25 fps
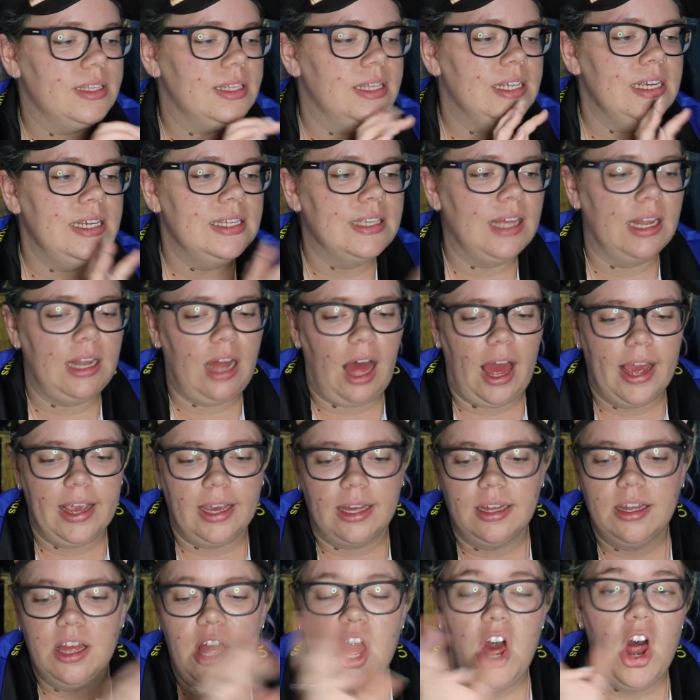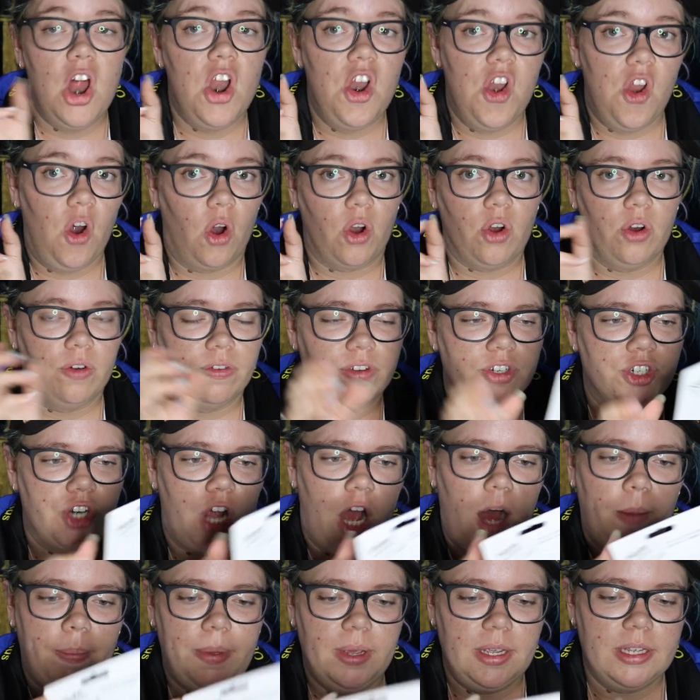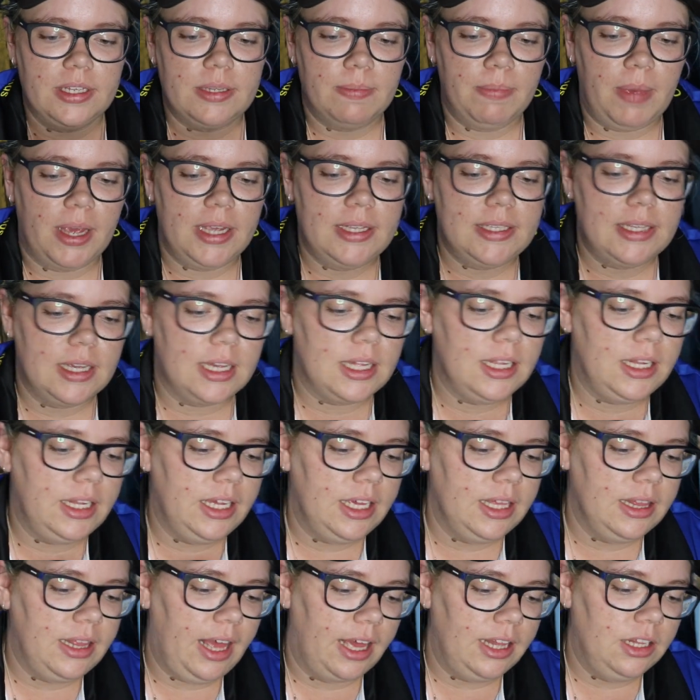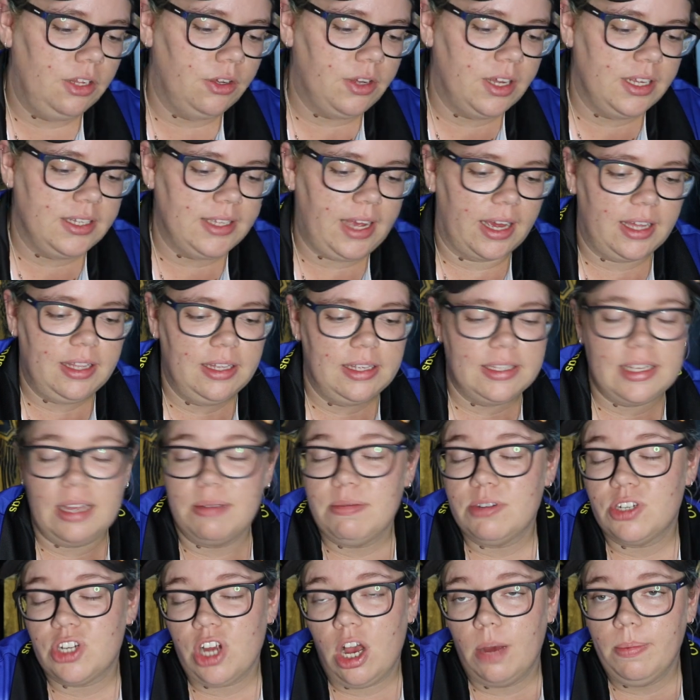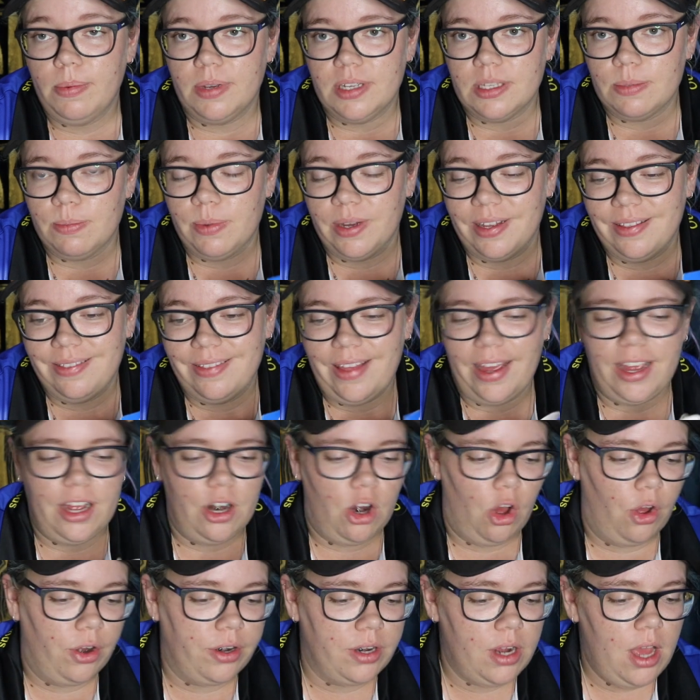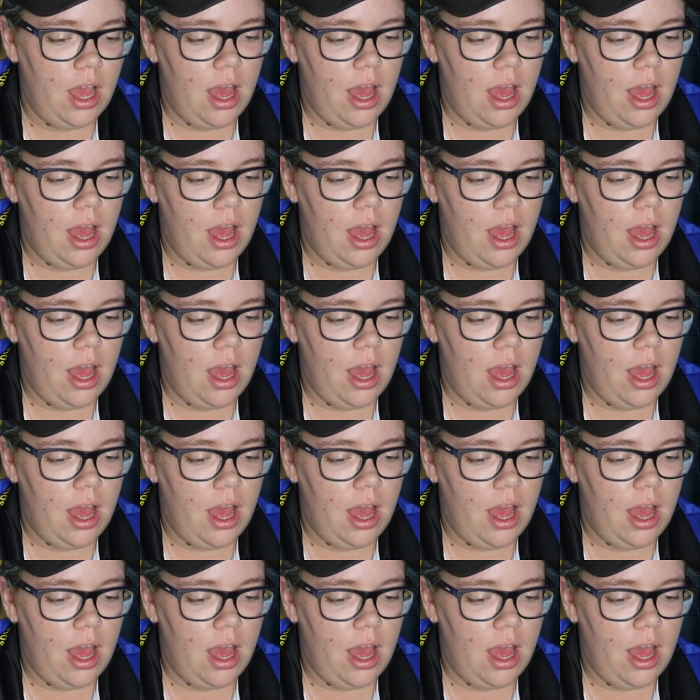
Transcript: These are like knockoff Sharpies basically. They look exactly the same as Sharpies, but they are not.